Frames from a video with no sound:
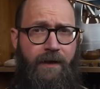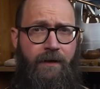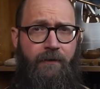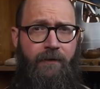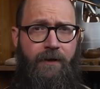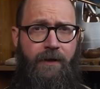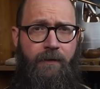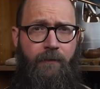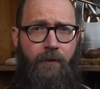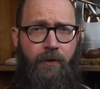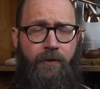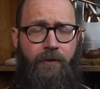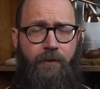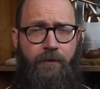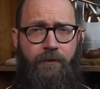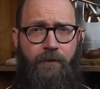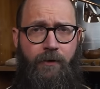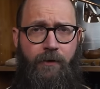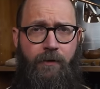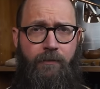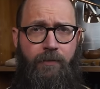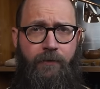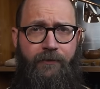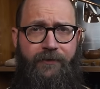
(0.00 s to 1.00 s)
alchemical
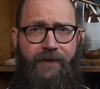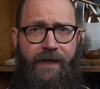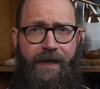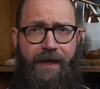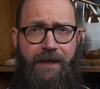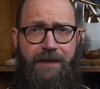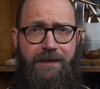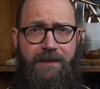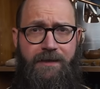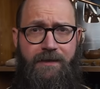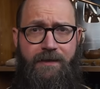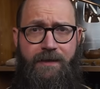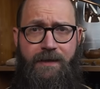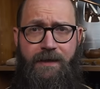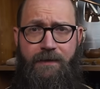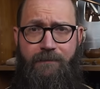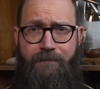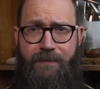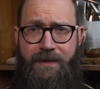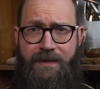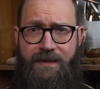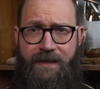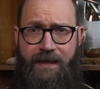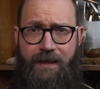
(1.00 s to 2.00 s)
and herbal texts, the
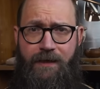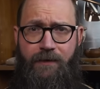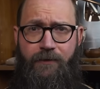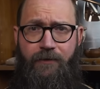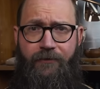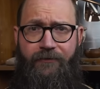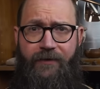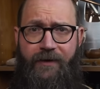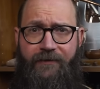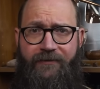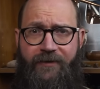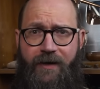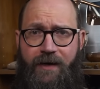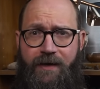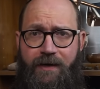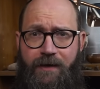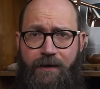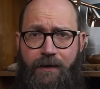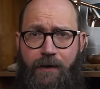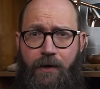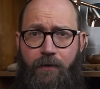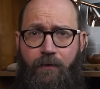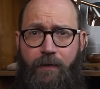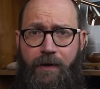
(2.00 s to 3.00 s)
botanicals I decided
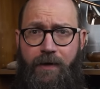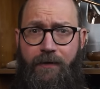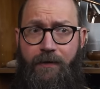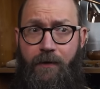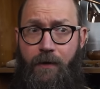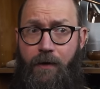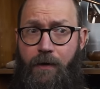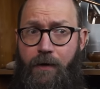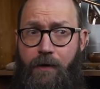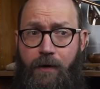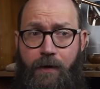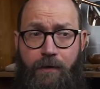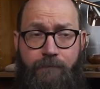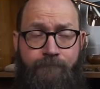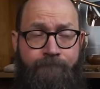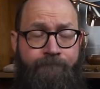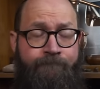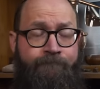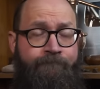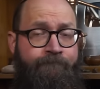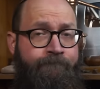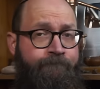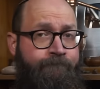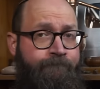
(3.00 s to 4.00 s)
to go with are
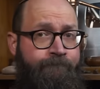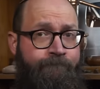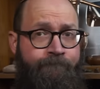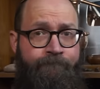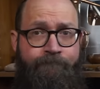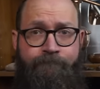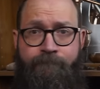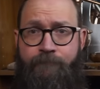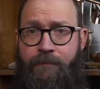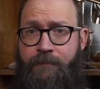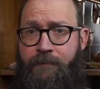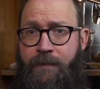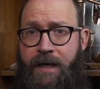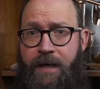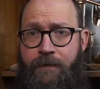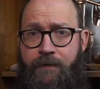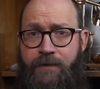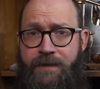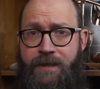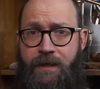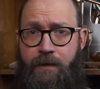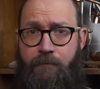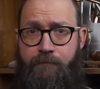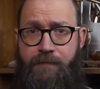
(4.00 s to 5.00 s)

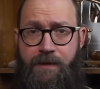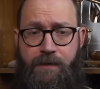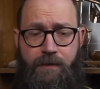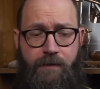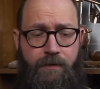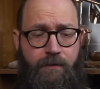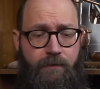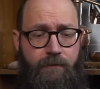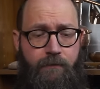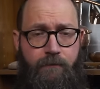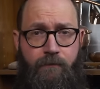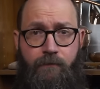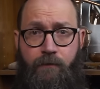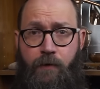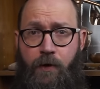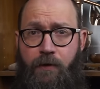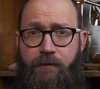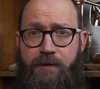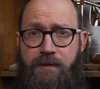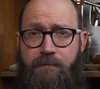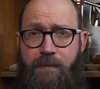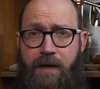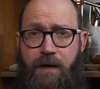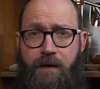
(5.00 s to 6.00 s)
heather tips,
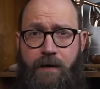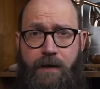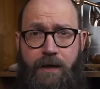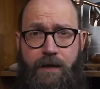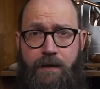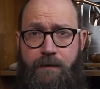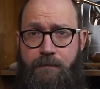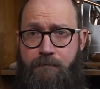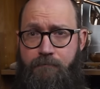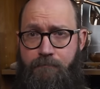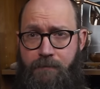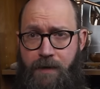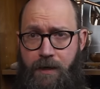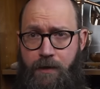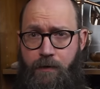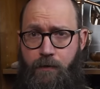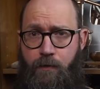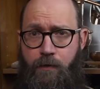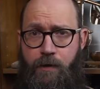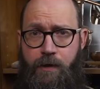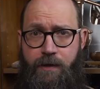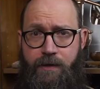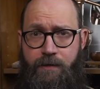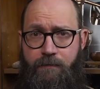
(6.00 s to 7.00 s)
rosemary,
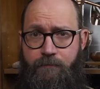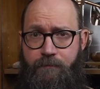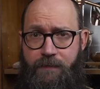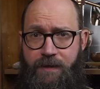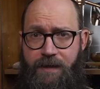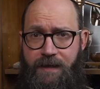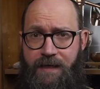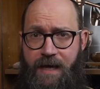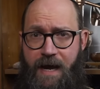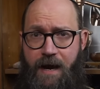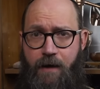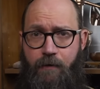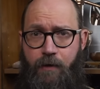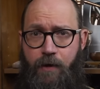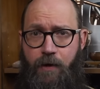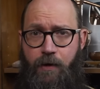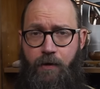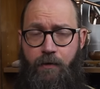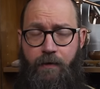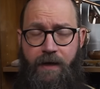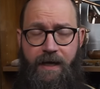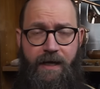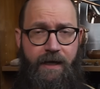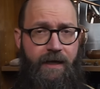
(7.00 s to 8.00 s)
mugwort,
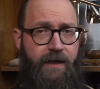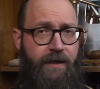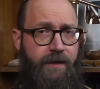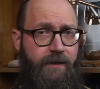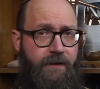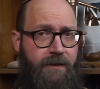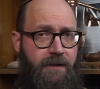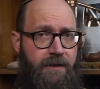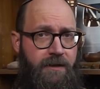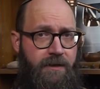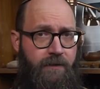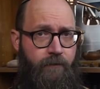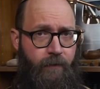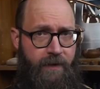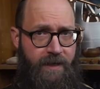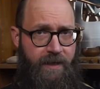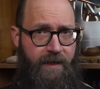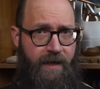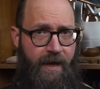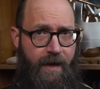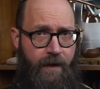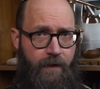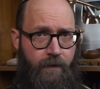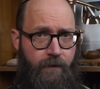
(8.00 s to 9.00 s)
yarrow, and
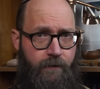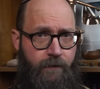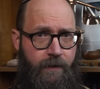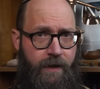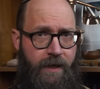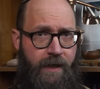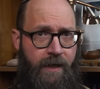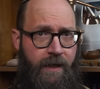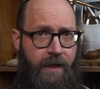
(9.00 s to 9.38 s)
sweet gale.